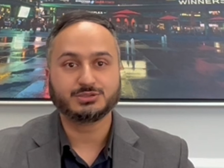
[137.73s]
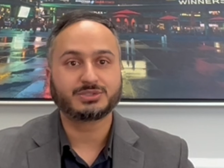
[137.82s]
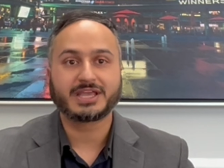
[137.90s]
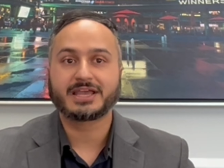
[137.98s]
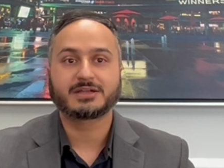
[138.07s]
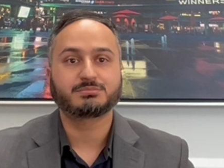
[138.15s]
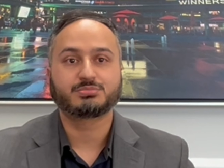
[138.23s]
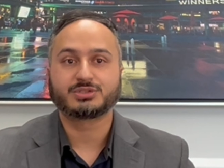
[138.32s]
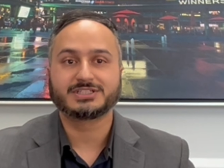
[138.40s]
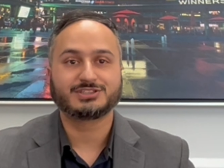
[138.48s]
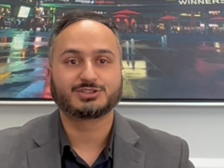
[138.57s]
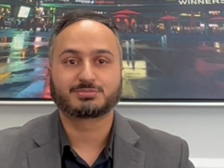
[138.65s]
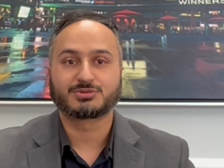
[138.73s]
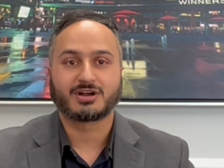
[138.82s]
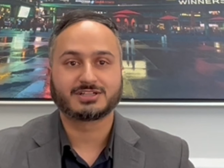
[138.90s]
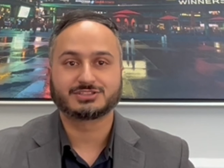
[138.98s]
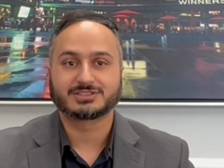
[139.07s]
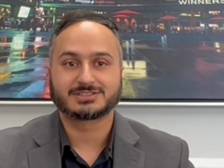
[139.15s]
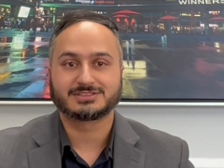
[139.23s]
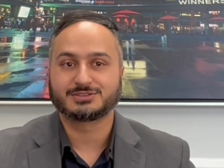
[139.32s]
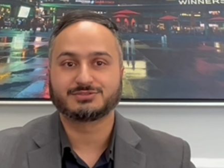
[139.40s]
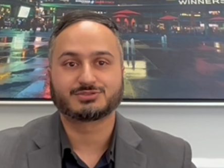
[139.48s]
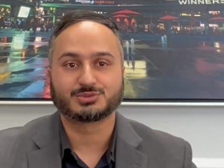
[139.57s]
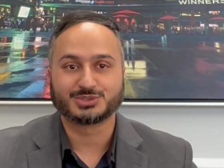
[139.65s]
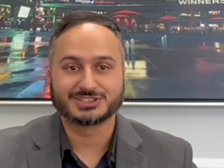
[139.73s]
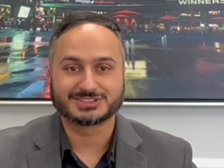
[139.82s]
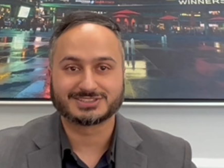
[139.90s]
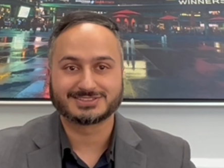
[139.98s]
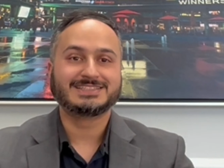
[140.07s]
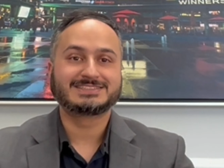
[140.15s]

can't bring your project to fruition.